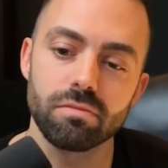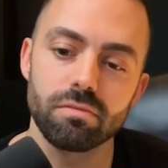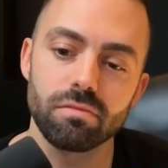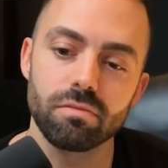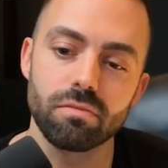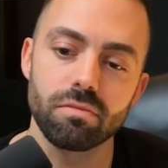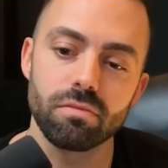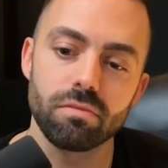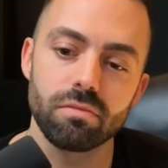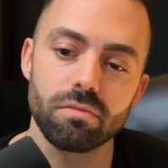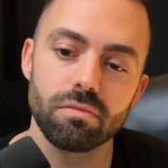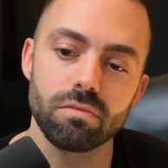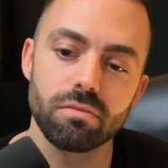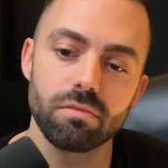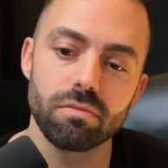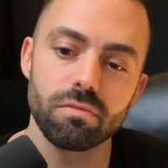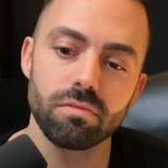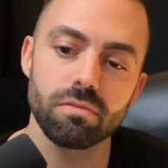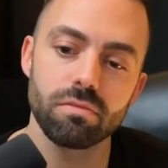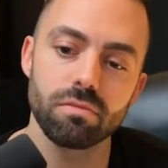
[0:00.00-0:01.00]

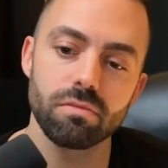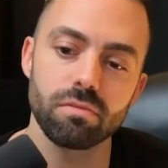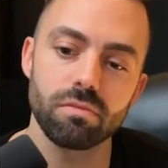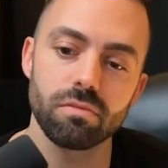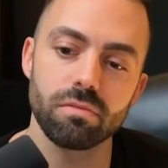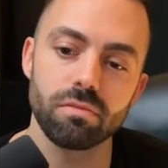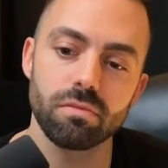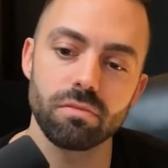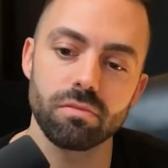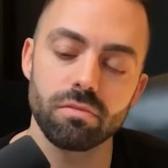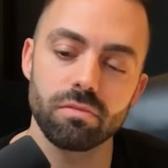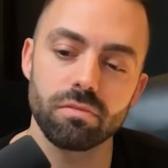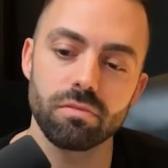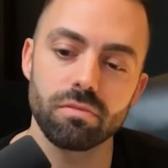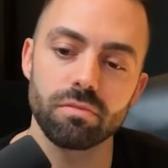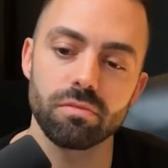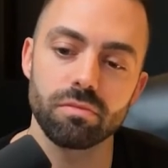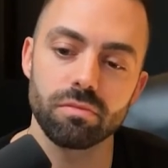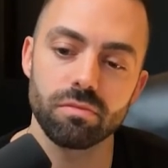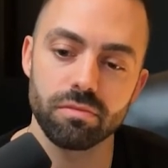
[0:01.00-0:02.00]

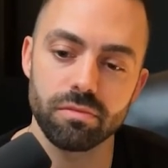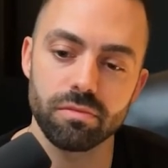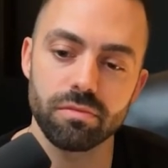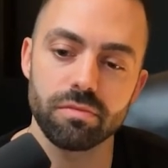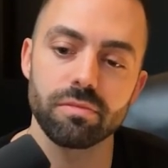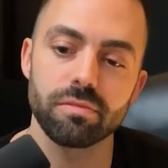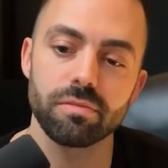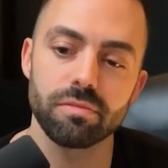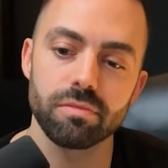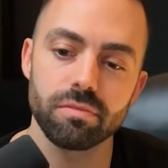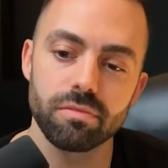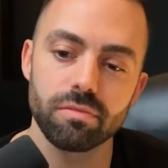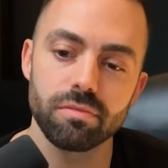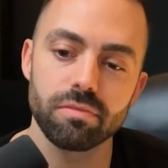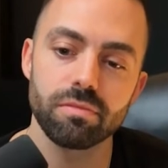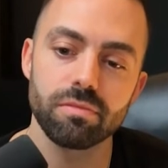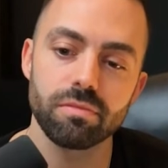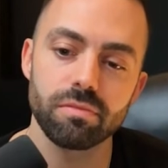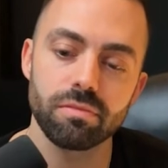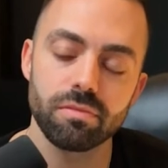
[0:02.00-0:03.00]

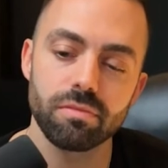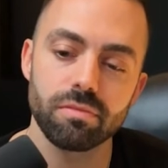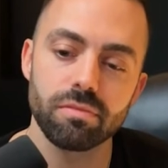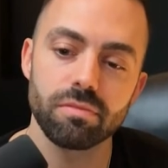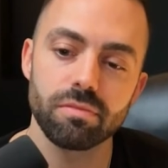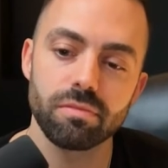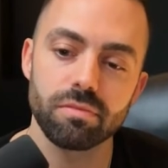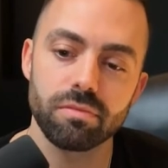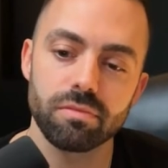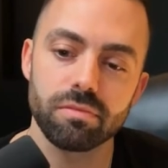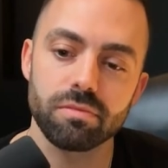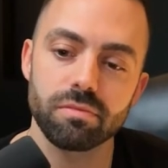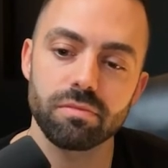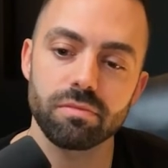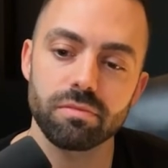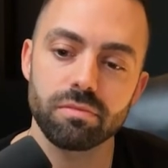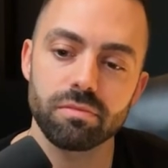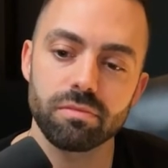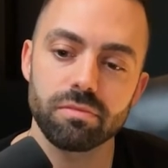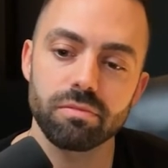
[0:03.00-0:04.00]

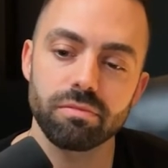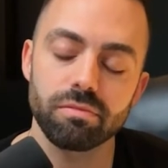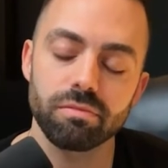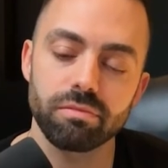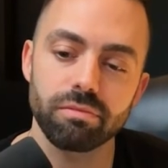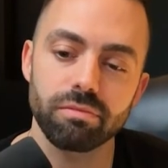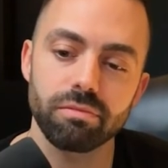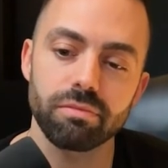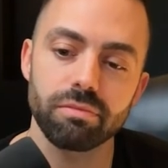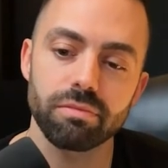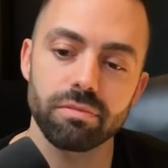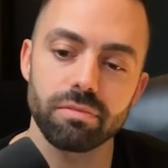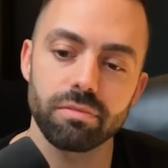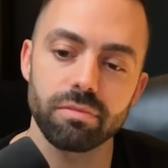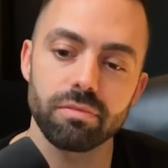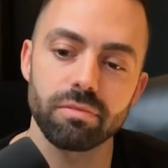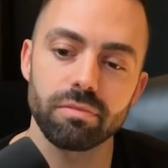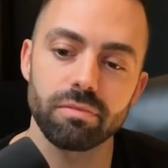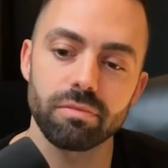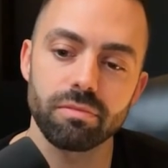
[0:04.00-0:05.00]

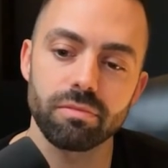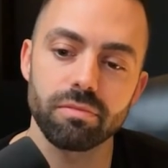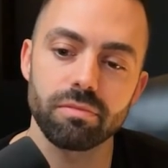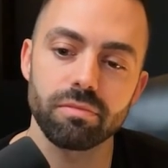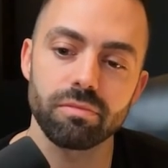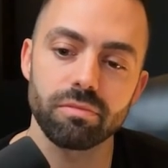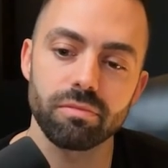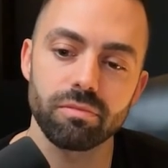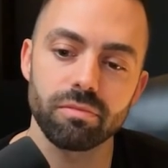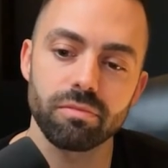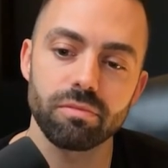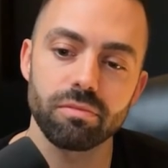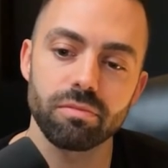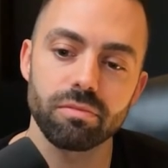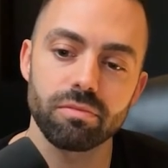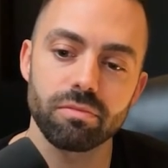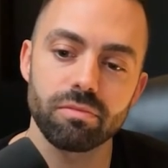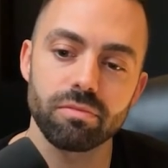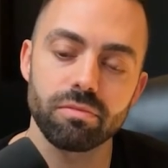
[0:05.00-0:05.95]
[no speech]